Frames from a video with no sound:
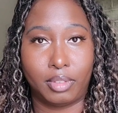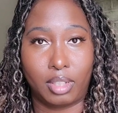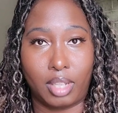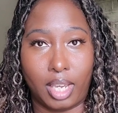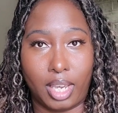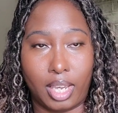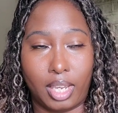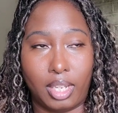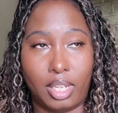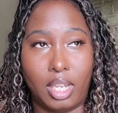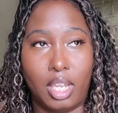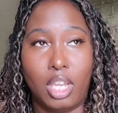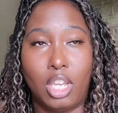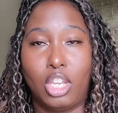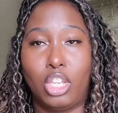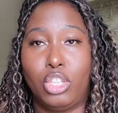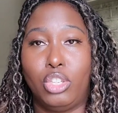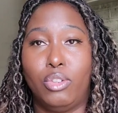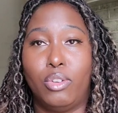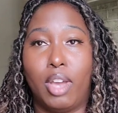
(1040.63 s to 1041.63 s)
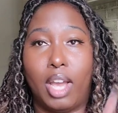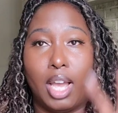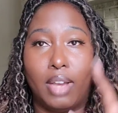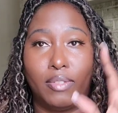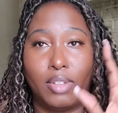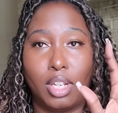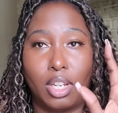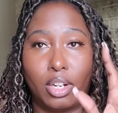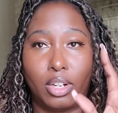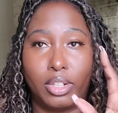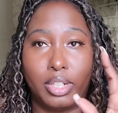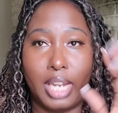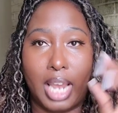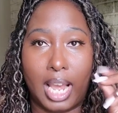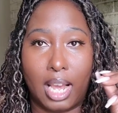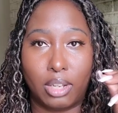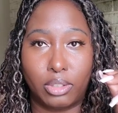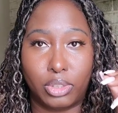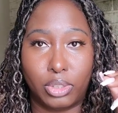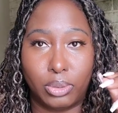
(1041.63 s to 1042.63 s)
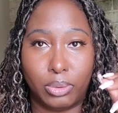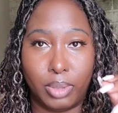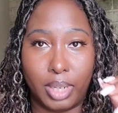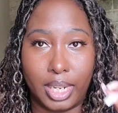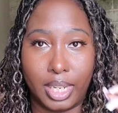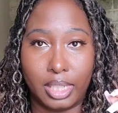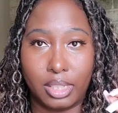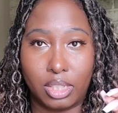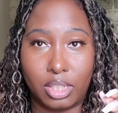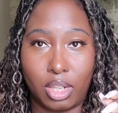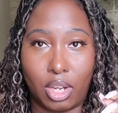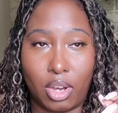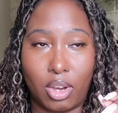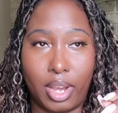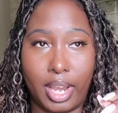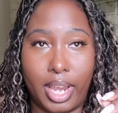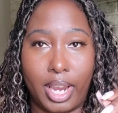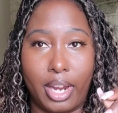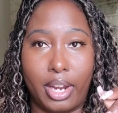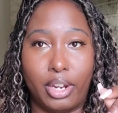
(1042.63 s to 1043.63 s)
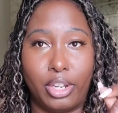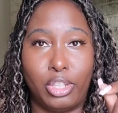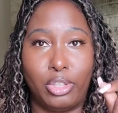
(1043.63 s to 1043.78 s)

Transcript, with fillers: Okay? You have learned how to install hair.